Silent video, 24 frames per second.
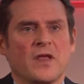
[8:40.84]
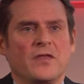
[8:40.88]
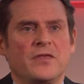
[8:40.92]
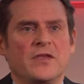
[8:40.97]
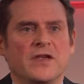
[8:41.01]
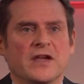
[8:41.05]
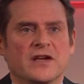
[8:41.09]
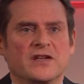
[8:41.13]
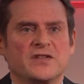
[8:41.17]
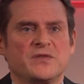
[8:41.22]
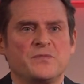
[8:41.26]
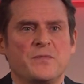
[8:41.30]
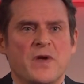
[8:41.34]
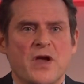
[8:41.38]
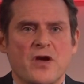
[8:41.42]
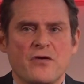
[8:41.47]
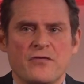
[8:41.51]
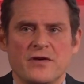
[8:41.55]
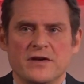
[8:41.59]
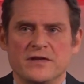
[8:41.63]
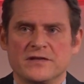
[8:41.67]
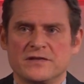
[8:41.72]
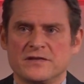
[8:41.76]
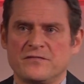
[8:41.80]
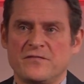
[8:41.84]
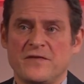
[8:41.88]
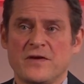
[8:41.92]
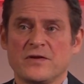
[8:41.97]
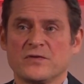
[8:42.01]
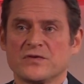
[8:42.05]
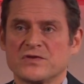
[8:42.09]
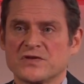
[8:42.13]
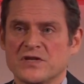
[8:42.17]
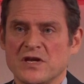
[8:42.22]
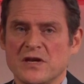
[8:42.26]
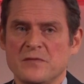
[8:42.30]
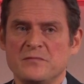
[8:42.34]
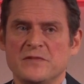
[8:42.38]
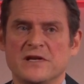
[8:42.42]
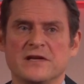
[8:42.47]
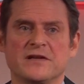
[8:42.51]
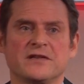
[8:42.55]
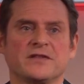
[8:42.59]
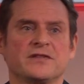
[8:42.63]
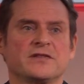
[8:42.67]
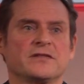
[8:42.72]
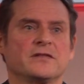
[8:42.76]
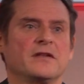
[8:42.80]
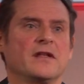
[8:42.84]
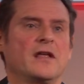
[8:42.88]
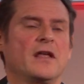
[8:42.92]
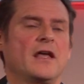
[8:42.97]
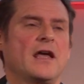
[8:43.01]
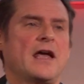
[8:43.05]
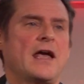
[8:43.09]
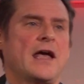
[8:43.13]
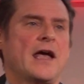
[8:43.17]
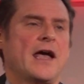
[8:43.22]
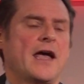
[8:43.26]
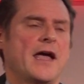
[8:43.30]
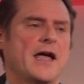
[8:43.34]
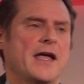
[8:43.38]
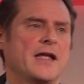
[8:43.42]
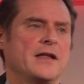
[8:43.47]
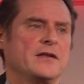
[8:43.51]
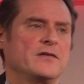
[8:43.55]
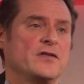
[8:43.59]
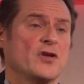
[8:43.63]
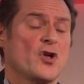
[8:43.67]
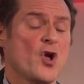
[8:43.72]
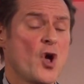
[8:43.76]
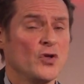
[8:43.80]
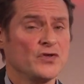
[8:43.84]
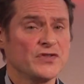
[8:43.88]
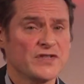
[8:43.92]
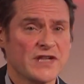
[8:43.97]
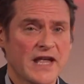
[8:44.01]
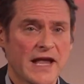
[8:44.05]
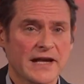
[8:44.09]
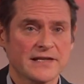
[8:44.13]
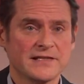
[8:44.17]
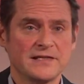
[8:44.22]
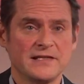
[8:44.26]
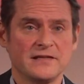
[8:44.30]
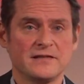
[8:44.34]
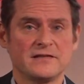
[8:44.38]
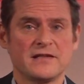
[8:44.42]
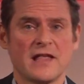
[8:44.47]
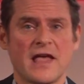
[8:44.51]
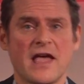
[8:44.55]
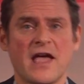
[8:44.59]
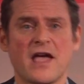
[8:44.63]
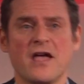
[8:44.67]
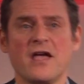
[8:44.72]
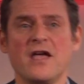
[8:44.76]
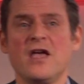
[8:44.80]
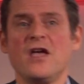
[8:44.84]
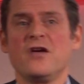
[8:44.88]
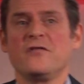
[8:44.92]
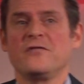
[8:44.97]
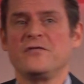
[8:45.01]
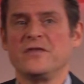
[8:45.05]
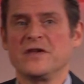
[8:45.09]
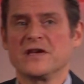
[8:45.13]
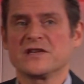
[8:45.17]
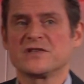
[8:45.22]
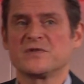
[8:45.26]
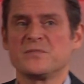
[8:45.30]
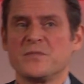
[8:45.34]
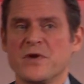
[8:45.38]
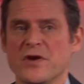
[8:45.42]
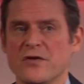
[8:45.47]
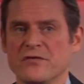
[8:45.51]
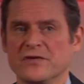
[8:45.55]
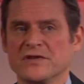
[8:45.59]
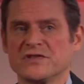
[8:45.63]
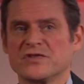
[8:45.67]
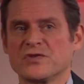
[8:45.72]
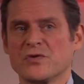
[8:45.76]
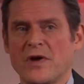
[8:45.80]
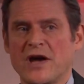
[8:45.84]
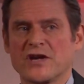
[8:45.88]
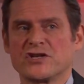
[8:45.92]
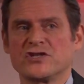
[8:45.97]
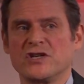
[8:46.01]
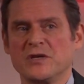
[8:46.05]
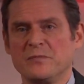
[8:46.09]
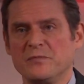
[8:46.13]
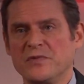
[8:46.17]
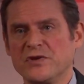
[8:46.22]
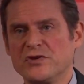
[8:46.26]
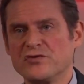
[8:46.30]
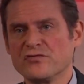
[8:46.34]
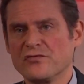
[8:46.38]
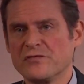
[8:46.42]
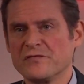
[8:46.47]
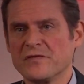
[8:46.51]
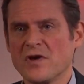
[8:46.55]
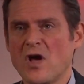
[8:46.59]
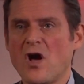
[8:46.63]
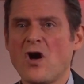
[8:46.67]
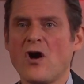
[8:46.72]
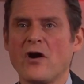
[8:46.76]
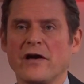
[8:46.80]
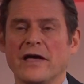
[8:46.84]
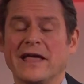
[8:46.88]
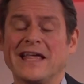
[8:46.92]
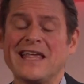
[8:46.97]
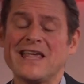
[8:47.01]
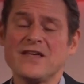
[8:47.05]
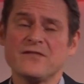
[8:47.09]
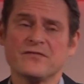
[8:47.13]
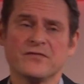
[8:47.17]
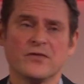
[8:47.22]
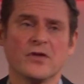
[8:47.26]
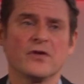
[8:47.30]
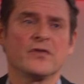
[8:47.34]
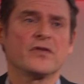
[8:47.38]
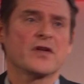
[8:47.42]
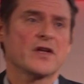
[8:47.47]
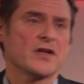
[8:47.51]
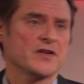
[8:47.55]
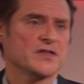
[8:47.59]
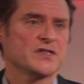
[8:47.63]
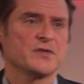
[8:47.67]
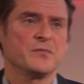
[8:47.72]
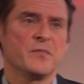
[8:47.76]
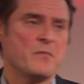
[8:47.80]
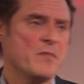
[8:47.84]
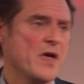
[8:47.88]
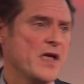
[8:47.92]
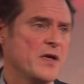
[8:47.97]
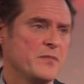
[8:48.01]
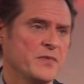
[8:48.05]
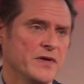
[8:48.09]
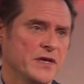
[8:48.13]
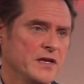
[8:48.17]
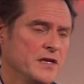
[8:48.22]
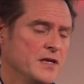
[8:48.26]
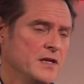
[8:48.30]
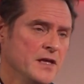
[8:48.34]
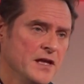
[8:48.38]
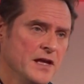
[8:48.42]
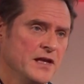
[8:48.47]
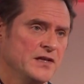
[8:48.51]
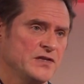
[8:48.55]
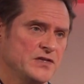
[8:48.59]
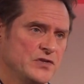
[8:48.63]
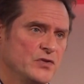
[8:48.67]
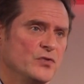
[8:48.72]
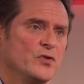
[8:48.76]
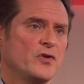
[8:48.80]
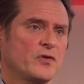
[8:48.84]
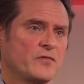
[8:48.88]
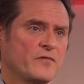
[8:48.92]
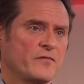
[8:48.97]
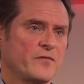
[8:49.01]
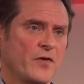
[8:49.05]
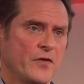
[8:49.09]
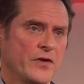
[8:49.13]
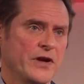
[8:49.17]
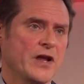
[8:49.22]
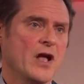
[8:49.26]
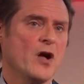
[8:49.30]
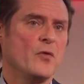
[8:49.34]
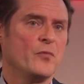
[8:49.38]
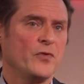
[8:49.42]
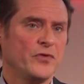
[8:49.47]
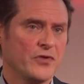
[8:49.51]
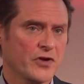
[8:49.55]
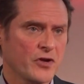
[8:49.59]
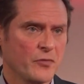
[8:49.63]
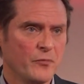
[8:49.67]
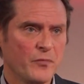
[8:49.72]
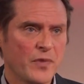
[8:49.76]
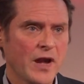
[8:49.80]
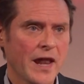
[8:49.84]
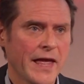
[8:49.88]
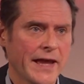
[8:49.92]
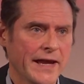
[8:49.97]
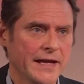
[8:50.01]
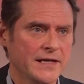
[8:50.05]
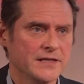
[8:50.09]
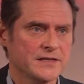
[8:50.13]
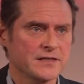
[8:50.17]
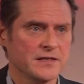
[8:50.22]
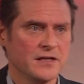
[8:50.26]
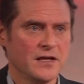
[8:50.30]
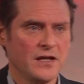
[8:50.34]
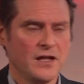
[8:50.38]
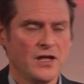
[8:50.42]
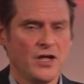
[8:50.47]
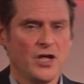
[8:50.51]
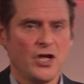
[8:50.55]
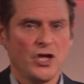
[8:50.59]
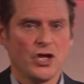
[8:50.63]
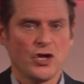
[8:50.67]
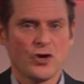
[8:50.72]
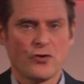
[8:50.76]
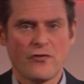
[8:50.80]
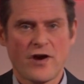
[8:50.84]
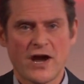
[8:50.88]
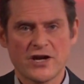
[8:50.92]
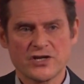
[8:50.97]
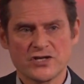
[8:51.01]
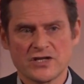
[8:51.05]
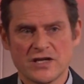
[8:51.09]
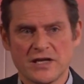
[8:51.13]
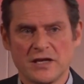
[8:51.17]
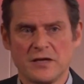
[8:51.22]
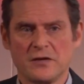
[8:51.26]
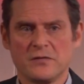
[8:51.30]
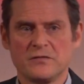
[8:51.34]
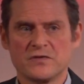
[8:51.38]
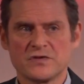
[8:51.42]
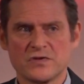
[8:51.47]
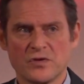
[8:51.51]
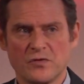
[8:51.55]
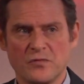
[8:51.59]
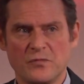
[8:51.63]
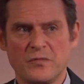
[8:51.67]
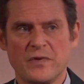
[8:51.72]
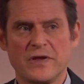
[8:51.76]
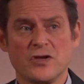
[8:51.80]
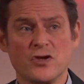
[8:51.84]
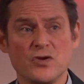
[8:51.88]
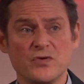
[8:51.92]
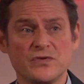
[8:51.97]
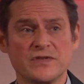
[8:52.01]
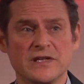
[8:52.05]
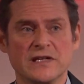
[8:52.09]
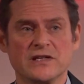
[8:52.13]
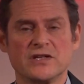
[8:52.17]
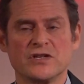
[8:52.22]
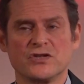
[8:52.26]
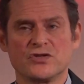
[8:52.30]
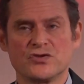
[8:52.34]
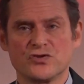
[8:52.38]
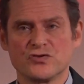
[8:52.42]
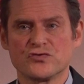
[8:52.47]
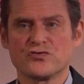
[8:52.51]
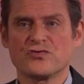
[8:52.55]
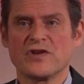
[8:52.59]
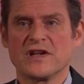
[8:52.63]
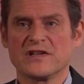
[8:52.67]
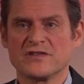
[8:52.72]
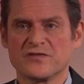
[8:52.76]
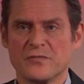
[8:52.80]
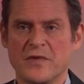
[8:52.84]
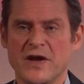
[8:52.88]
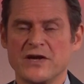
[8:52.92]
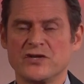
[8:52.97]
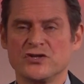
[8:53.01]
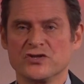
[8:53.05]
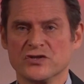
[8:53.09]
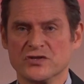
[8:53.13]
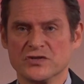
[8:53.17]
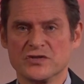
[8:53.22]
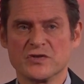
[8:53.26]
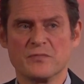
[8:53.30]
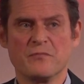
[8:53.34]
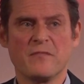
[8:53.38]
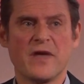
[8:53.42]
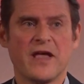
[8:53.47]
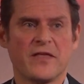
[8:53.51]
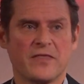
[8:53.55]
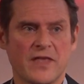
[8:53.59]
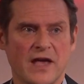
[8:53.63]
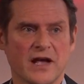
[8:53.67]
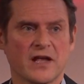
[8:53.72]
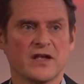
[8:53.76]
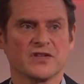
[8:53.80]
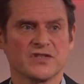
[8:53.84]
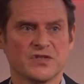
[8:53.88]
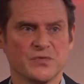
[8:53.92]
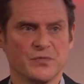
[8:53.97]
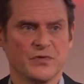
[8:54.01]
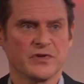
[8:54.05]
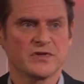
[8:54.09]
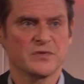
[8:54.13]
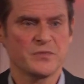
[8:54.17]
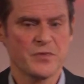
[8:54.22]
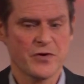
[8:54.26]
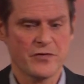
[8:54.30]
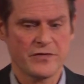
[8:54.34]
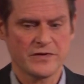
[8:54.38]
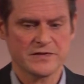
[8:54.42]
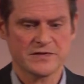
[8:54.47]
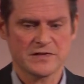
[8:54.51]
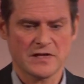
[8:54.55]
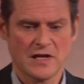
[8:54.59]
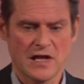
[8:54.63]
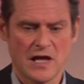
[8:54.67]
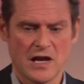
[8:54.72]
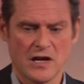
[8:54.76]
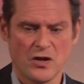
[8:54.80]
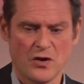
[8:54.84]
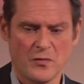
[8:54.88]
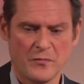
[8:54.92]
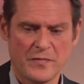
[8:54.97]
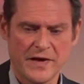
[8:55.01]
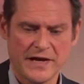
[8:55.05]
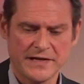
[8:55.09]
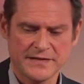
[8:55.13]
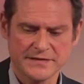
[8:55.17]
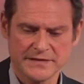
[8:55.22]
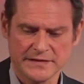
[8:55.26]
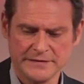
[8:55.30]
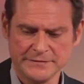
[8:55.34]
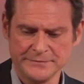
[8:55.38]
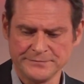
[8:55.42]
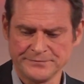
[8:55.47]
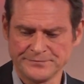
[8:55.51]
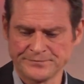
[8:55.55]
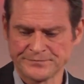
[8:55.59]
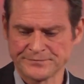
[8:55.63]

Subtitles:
the experience feels seamless and the context is there for the experience to actually be driven higher. Even though the customer may be still phoning up with a complaint, you're actually sort of using digital transformation to make that customer experience a lot better.